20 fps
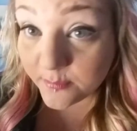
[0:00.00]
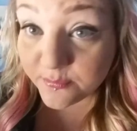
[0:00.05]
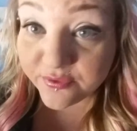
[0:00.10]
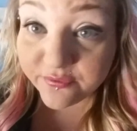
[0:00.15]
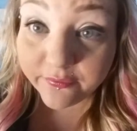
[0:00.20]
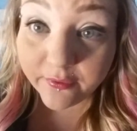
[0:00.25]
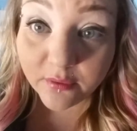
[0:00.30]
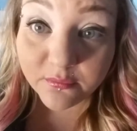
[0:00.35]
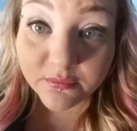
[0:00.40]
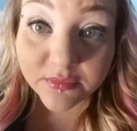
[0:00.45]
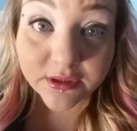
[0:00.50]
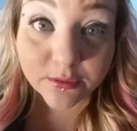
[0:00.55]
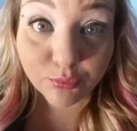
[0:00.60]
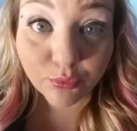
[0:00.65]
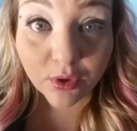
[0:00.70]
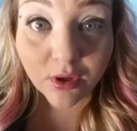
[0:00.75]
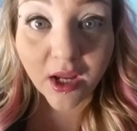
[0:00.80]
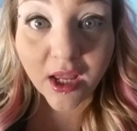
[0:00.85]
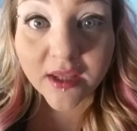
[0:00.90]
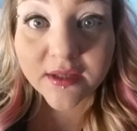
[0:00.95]
comes from
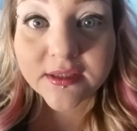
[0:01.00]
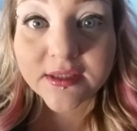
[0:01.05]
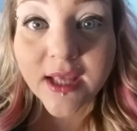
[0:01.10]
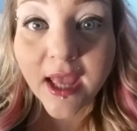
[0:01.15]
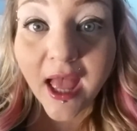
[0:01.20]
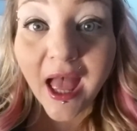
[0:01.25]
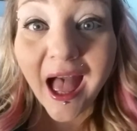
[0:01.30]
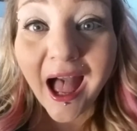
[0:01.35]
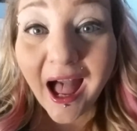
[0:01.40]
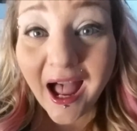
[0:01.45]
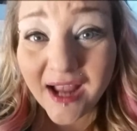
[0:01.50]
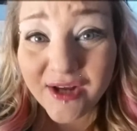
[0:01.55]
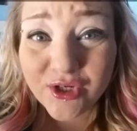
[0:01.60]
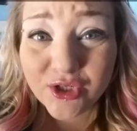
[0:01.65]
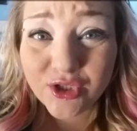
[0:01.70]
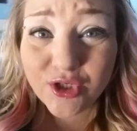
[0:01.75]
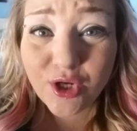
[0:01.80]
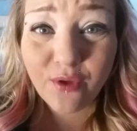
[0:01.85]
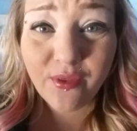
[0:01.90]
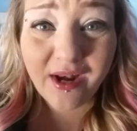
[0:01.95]
somewhere else. I
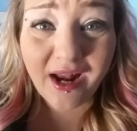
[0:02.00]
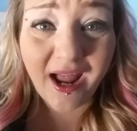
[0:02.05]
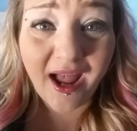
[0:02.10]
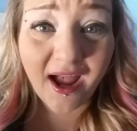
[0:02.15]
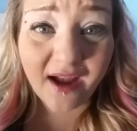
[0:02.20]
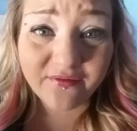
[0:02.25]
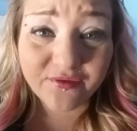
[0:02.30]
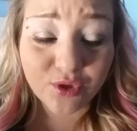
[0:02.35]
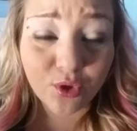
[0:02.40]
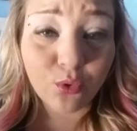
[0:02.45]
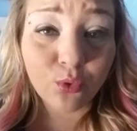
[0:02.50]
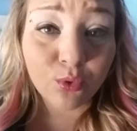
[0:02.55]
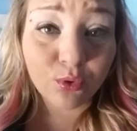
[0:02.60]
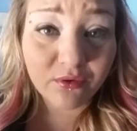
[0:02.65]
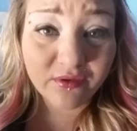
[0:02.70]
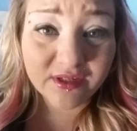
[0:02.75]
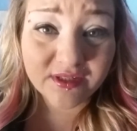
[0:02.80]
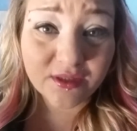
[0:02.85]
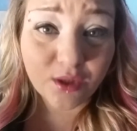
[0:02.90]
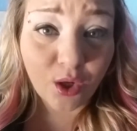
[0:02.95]
just know that I have to
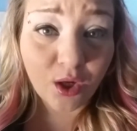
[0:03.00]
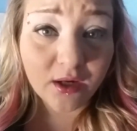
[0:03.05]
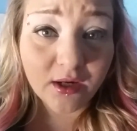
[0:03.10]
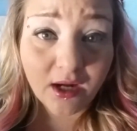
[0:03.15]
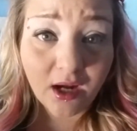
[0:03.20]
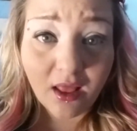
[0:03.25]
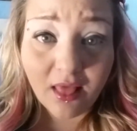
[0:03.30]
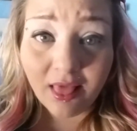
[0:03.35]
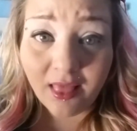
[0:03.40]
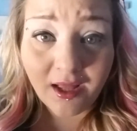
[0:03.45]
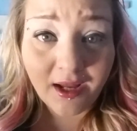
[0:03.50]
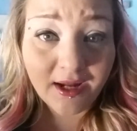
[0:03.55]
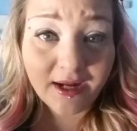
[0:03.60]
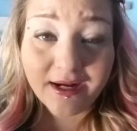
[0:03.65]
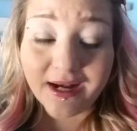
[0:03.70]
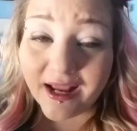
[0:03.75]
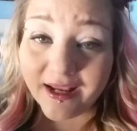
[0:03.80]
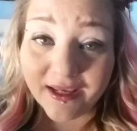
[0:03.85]
order this online.